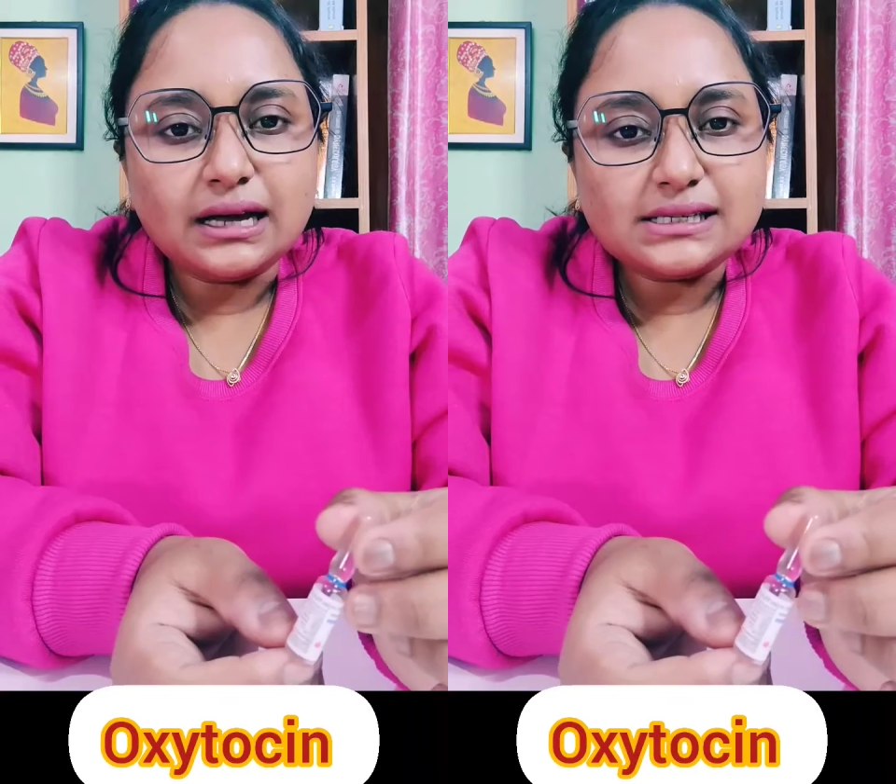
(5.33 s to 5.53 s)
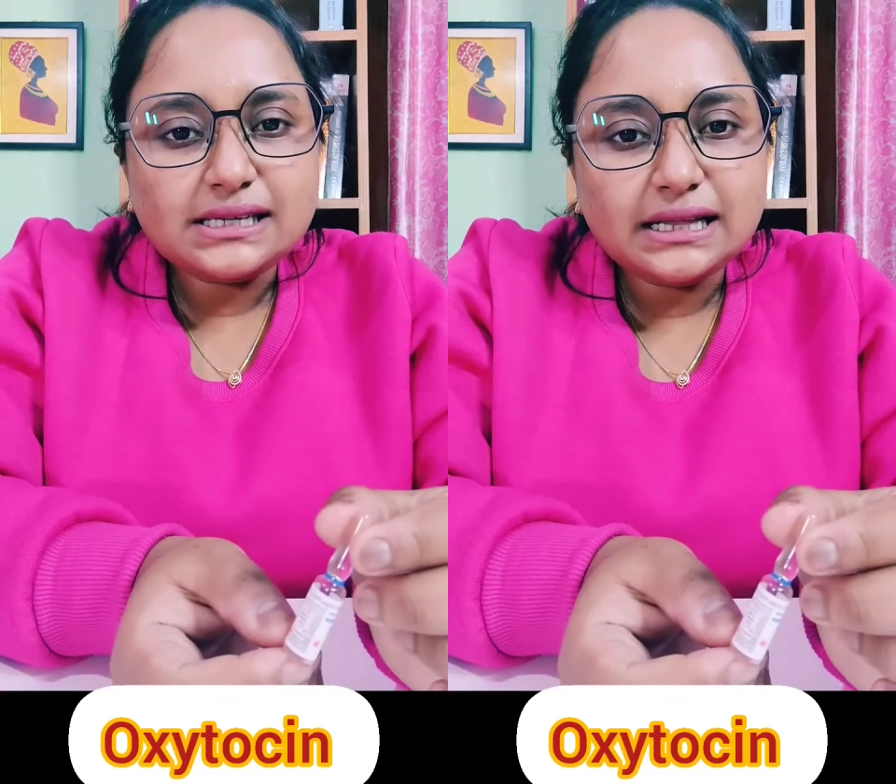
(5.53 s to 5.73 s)

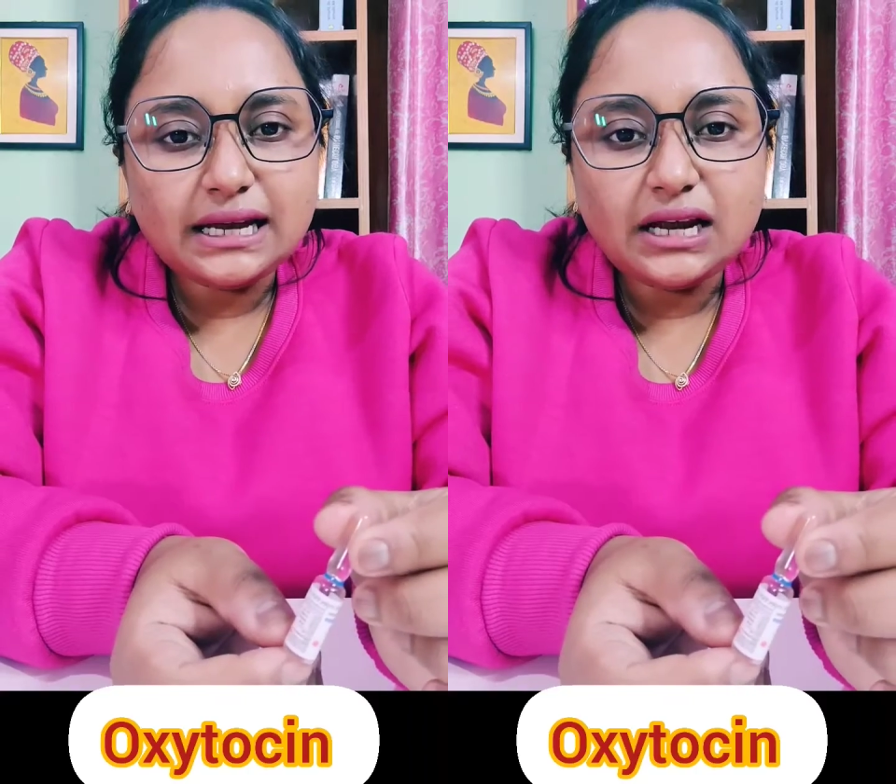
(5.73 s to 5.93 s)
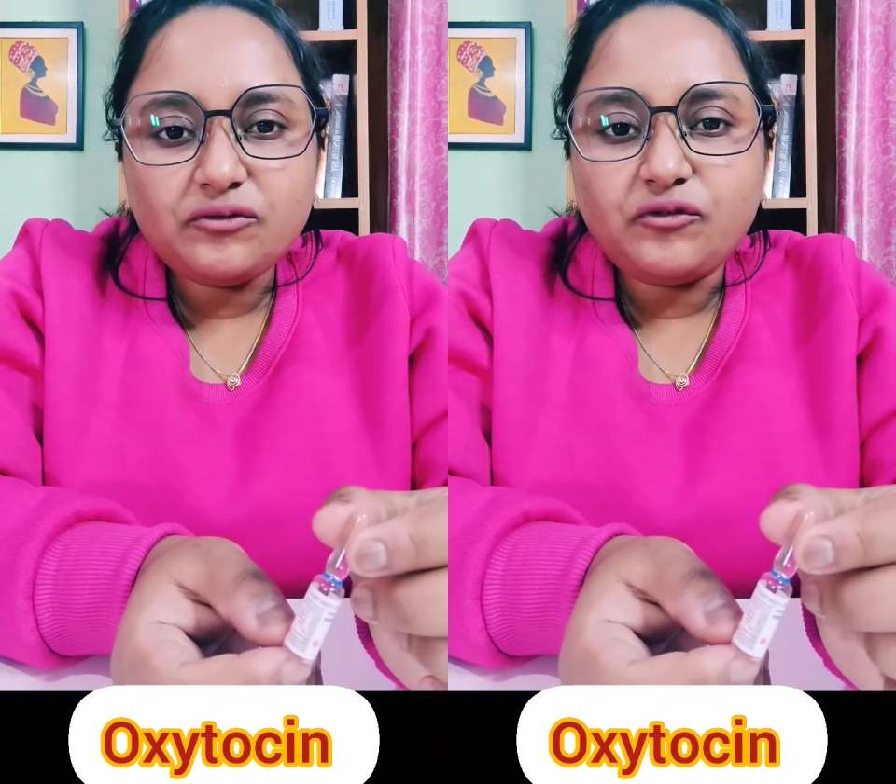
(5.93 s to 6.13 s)
The
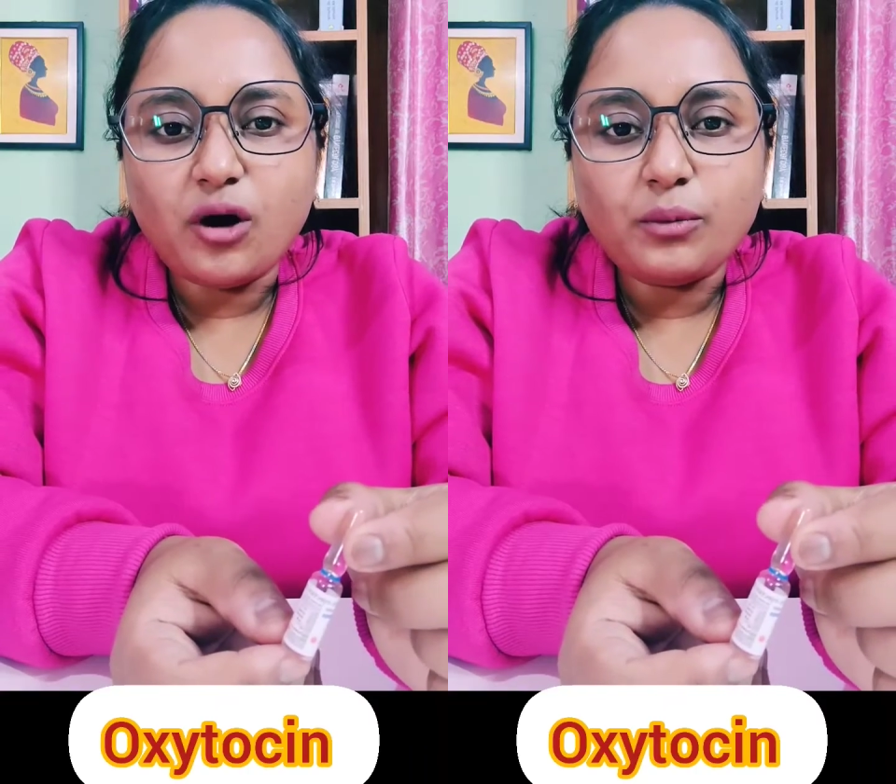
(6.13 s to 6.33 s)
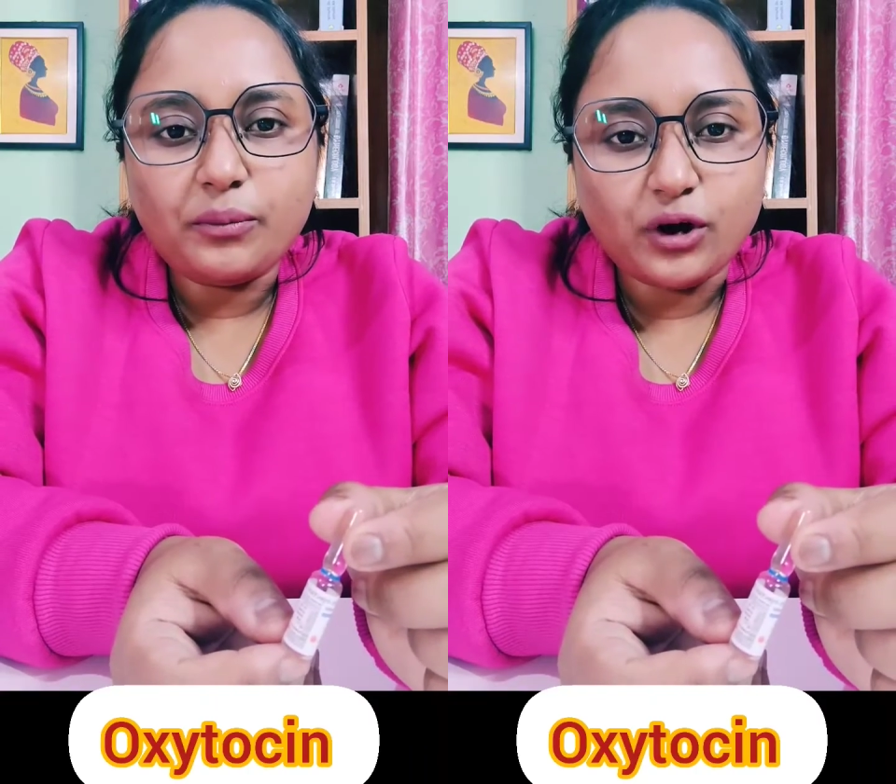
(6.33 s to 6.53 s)
synthetic
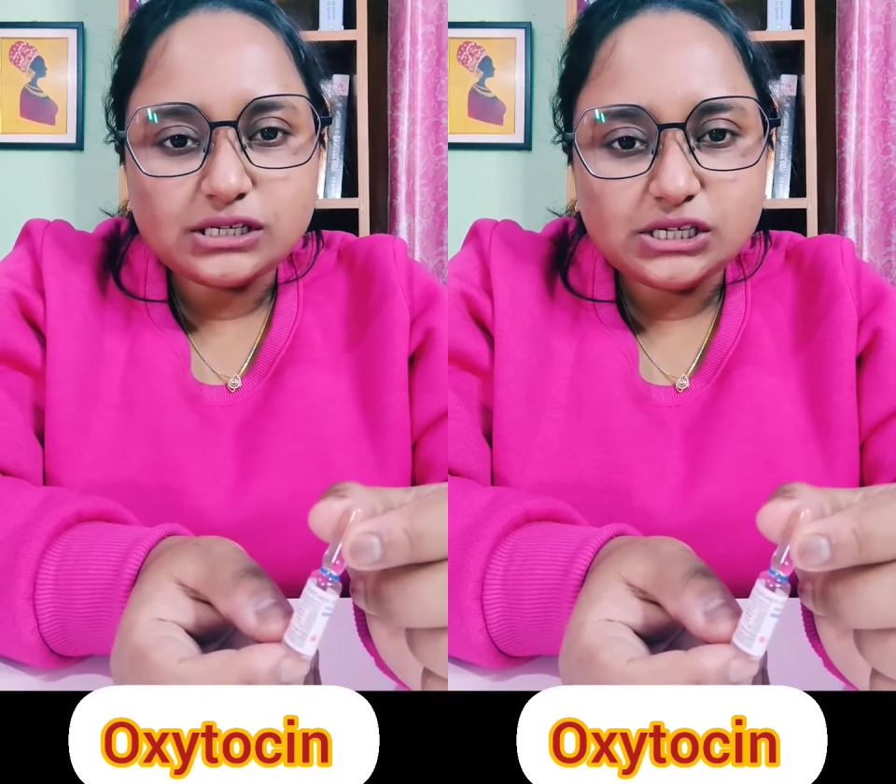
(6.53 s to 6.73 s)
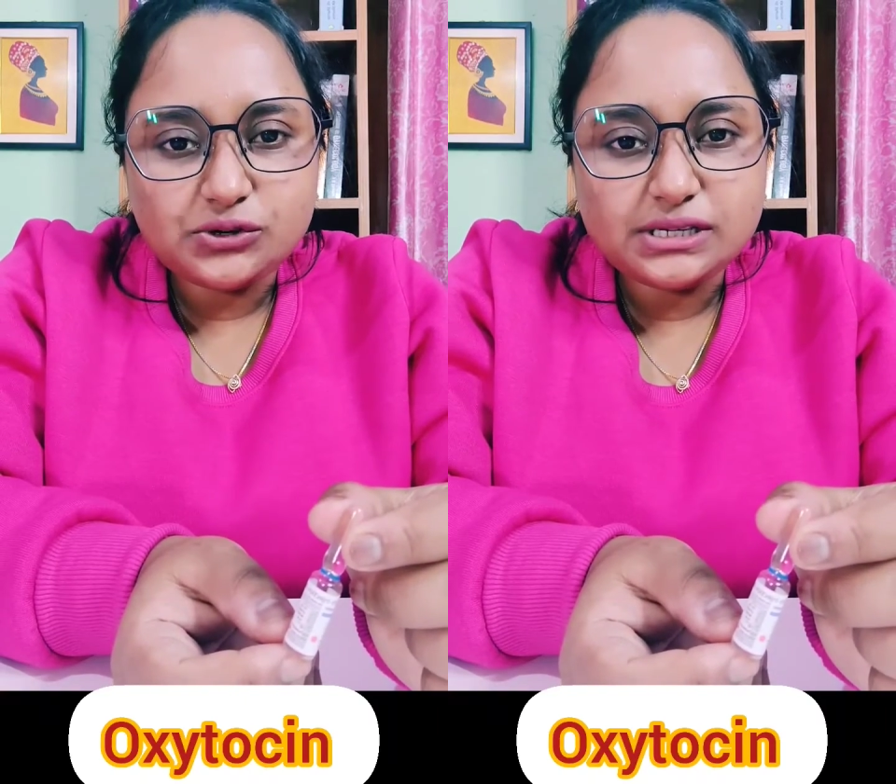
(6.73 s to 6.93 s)
form of
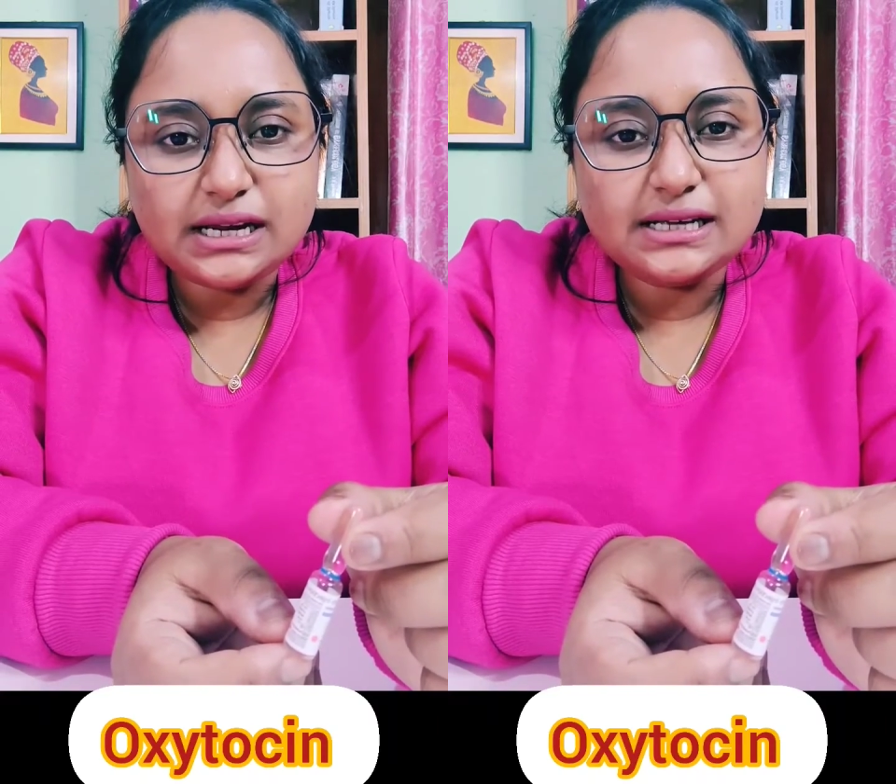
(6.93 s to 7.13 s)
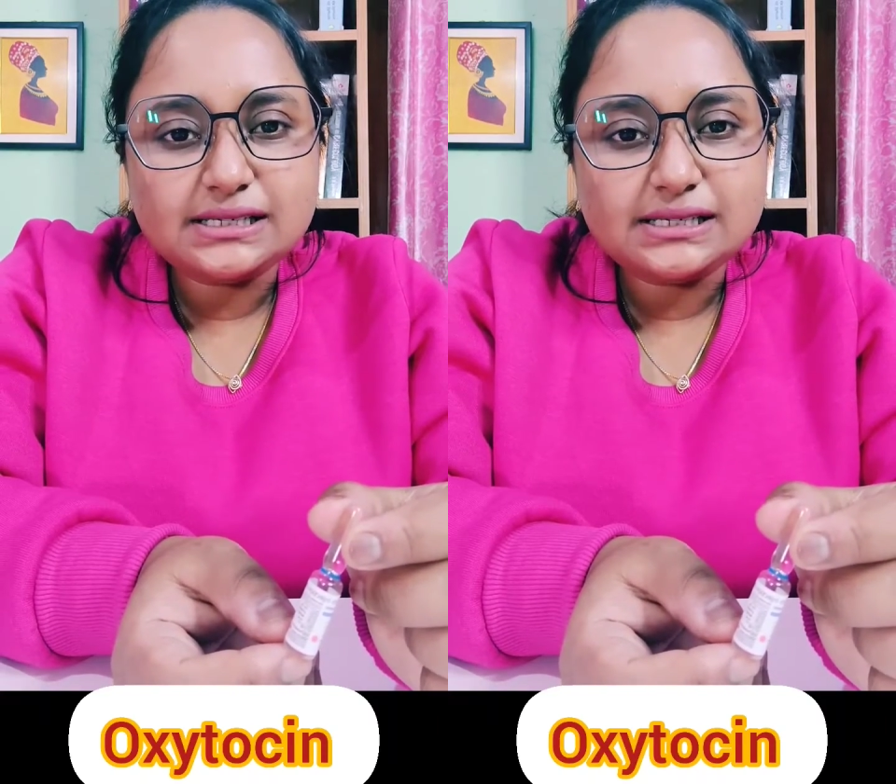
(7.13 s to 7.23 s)
oxytocin